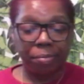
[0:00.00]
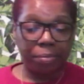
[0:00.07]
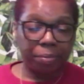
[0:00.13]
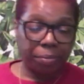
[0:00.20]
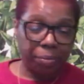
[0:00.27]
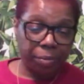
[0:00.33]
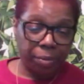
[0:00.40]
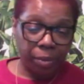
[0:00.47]

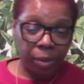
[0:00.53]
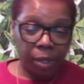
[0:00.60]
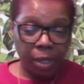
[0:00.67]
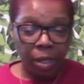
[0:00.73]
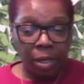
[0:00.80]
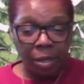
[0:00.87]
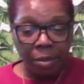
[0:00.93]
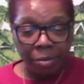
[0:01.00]

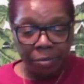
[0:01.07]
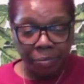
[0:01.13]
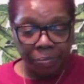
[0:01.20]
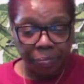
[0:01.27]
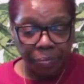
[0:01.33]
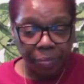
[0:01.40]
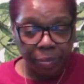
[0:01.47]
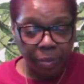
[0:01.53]

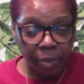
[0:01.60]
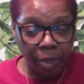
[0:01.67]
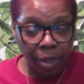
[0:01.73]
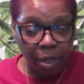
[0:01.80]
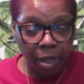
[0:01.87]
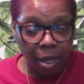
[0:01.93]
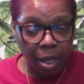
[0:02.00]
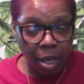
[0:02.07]

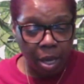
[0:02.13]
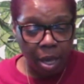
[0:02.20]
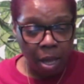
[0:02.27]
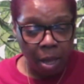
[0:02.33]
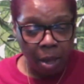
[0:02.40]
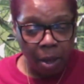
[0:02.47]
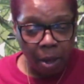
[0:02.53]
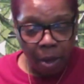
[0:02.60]

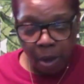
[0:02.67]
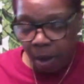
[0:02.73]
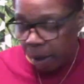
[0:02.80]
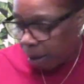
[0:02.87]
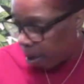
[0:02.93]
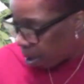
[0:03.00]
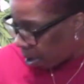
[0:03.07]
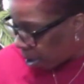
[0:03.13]

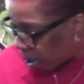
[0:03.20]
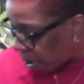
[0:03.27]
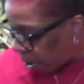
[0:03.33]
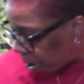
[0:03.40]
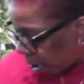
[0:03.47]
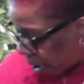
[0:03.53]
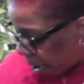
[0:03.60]
The person shown says nothing.